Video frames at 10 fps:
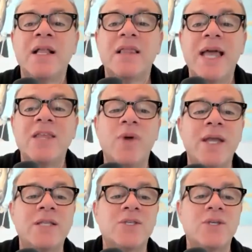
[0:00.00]

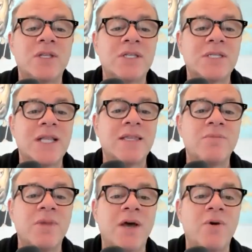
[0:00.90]
Laithwaites, you just let
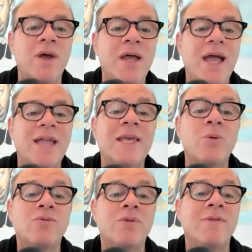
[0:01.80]
them know and they
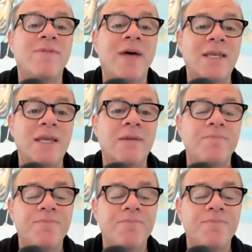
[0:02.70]
will refund it.